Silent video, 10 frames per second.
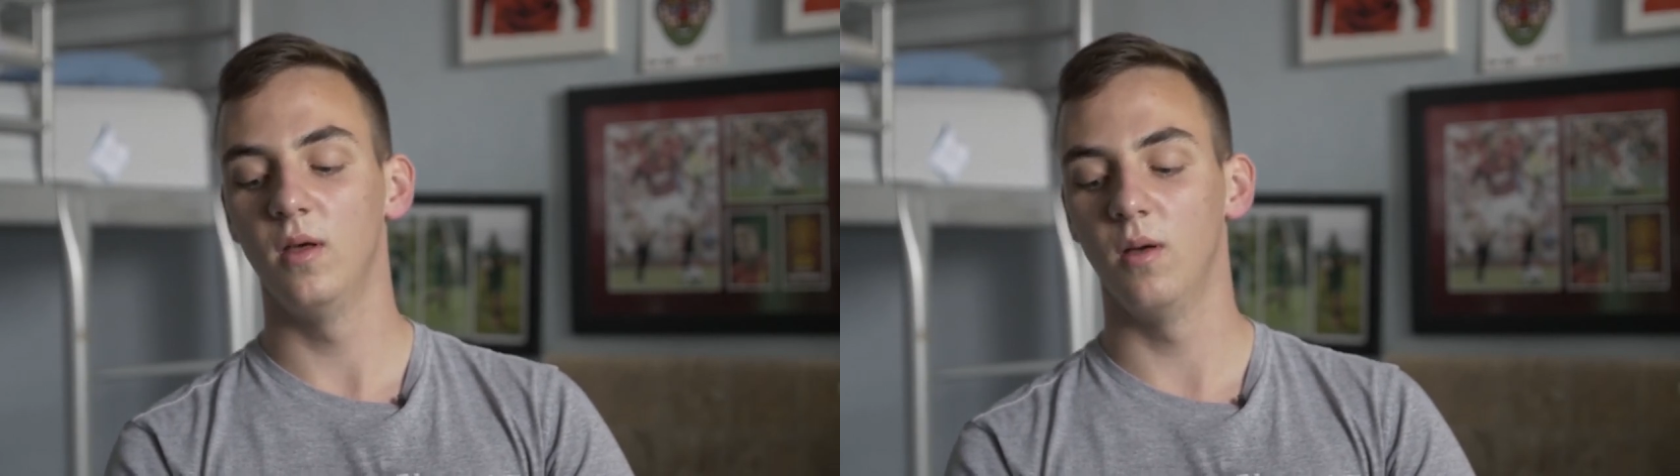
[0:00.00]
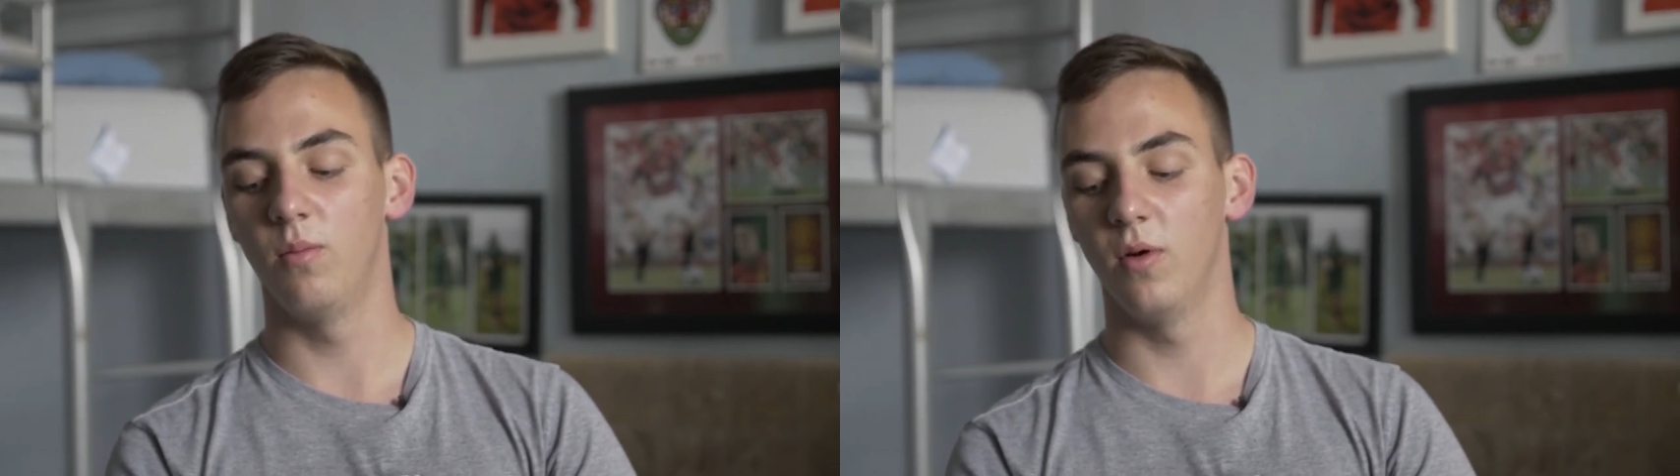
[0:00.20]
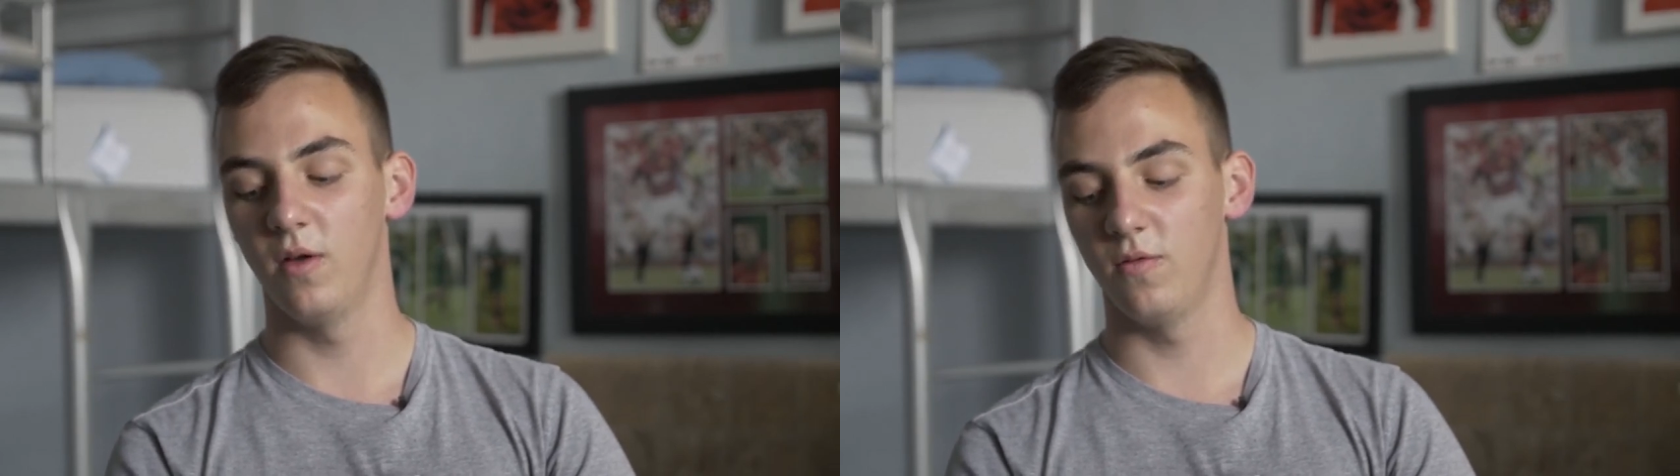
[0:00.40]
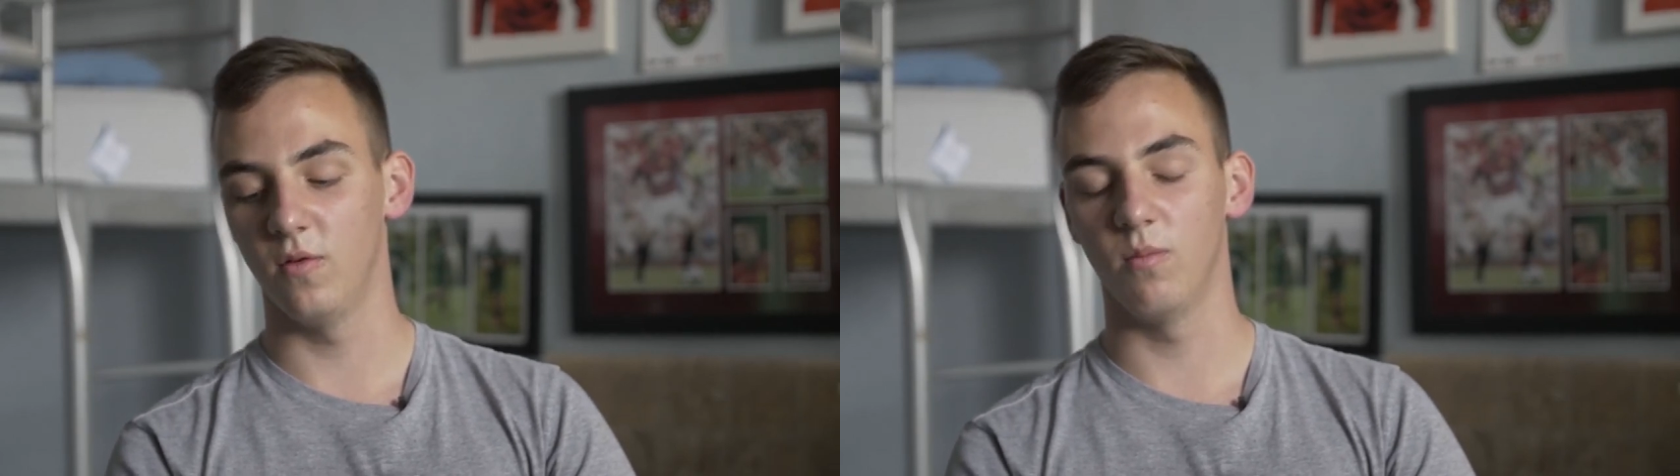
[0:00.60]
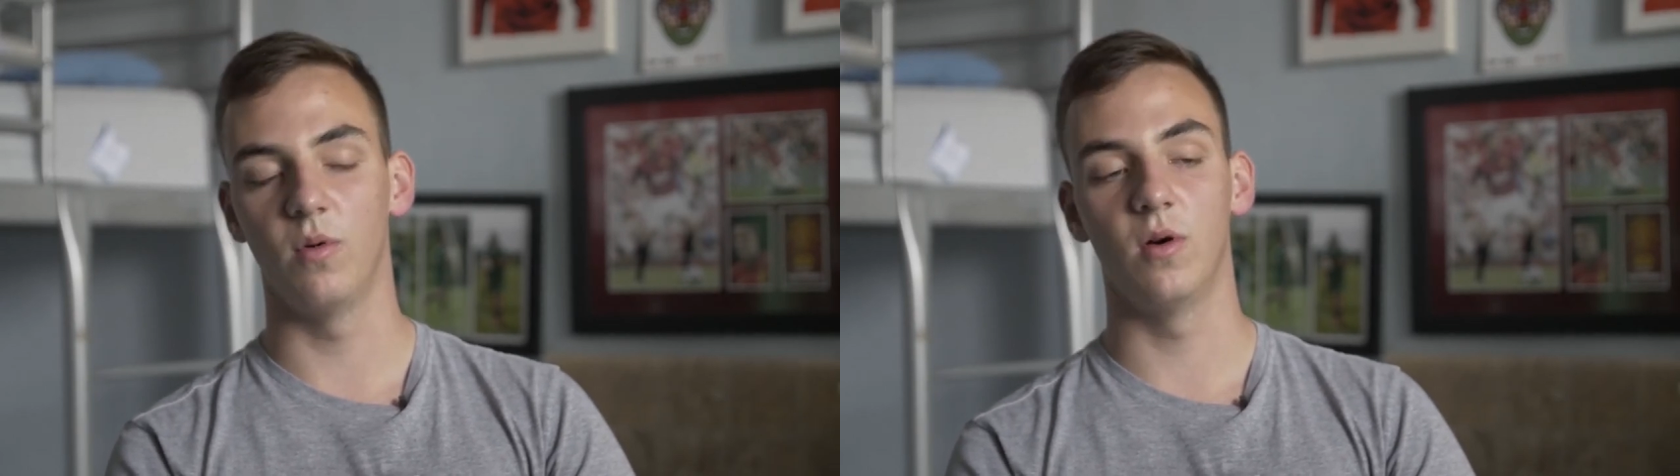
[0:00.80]
and play for
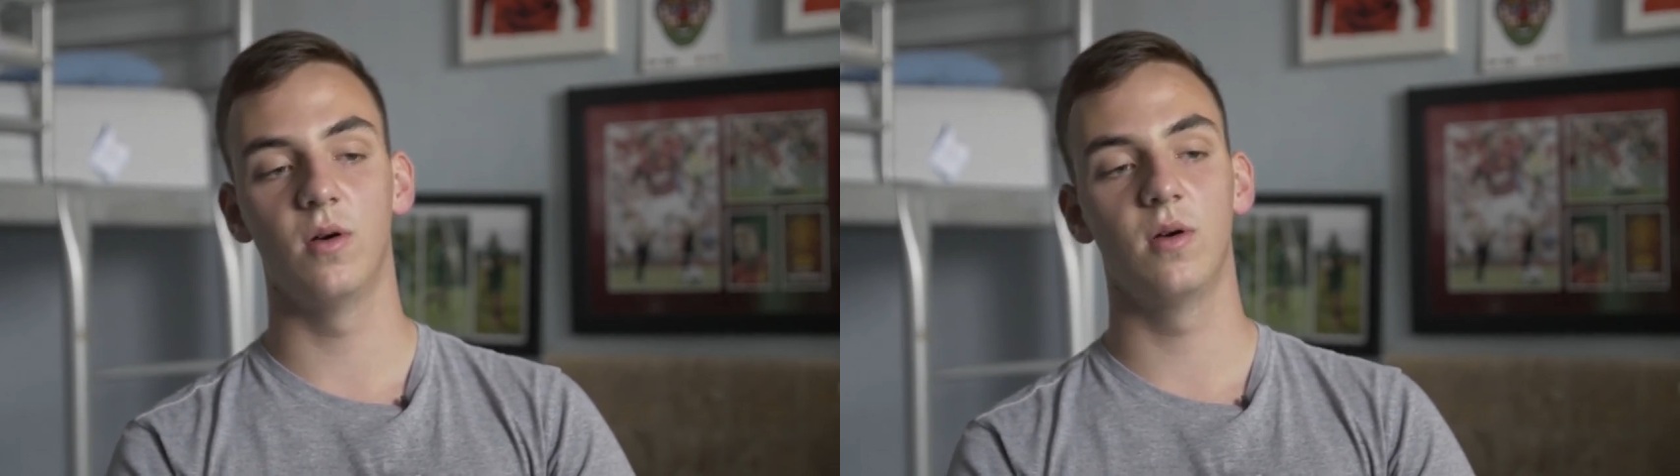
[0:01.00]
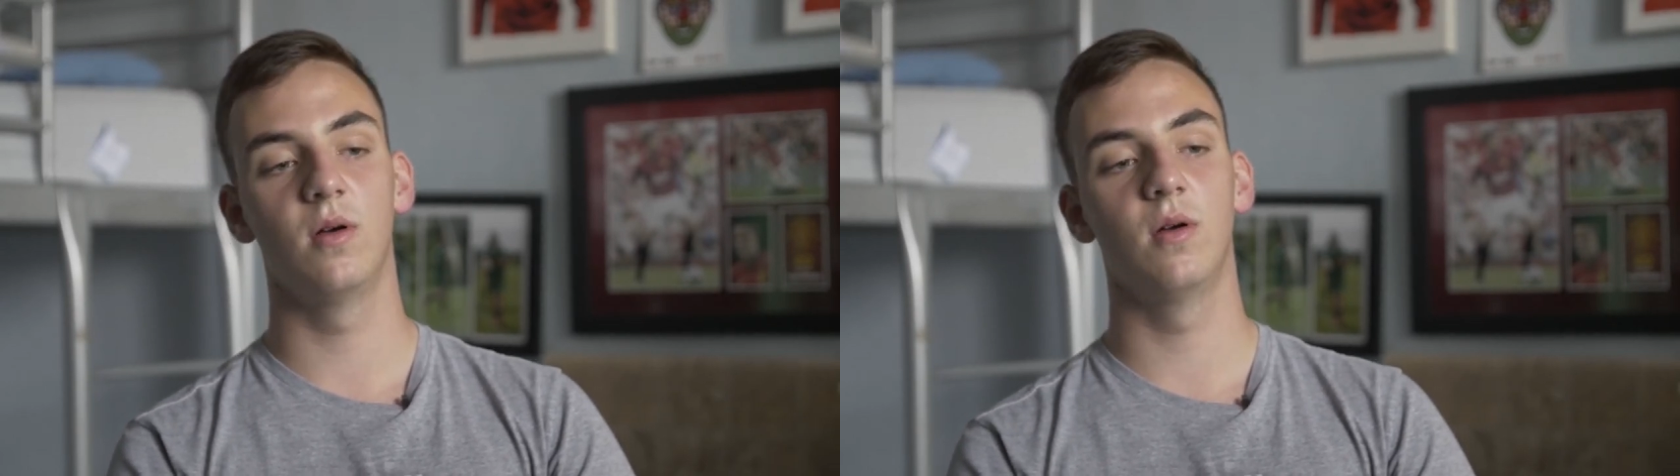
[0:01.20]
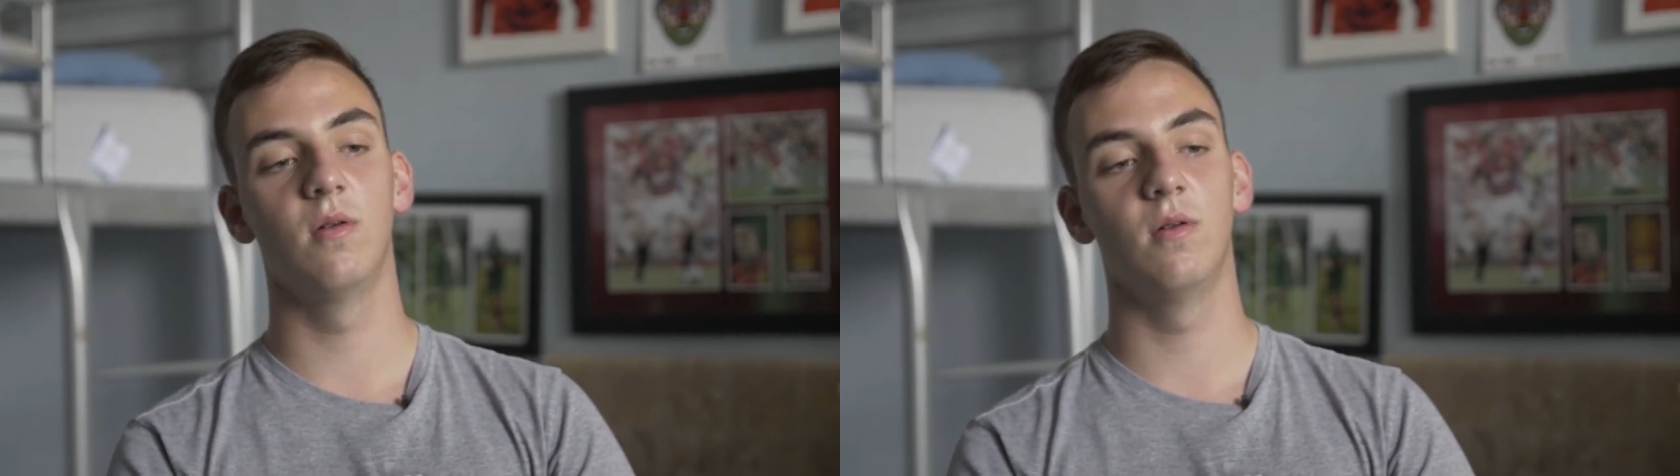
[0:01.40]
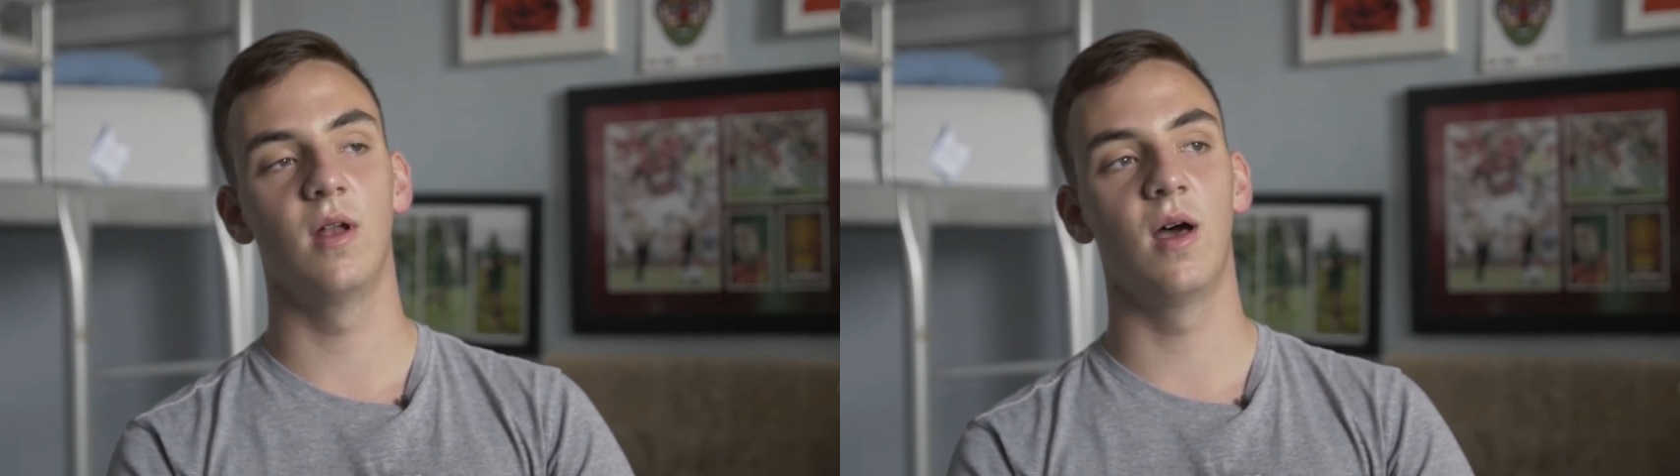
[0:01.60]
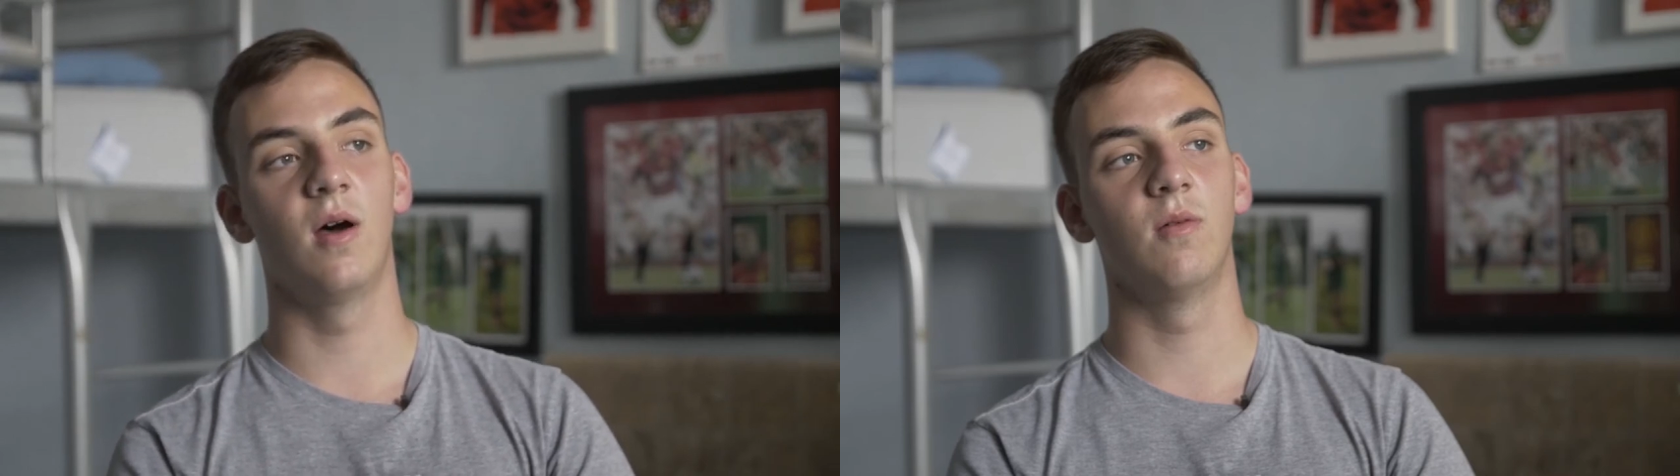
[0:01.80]
him, but
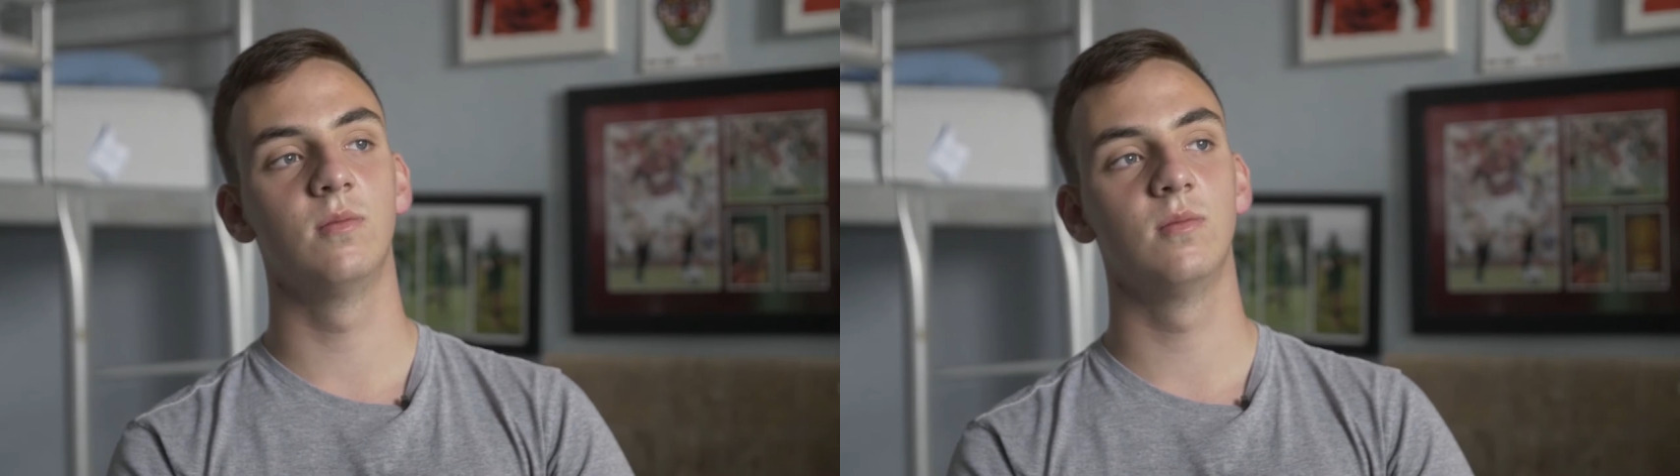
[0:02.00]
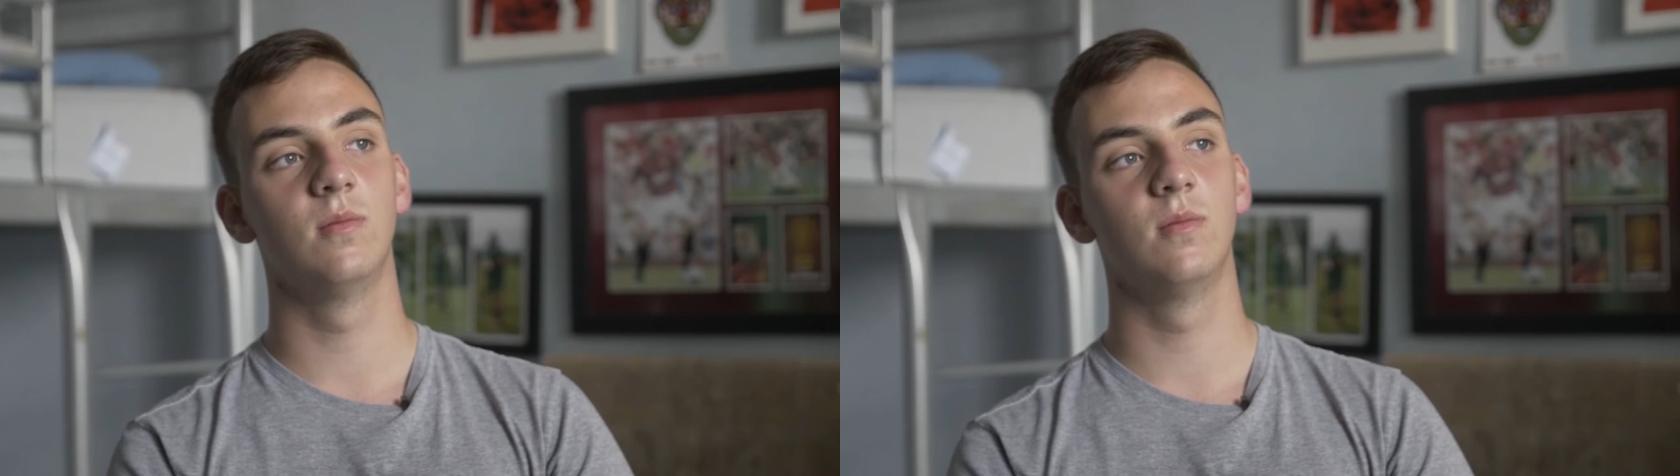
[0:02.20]
now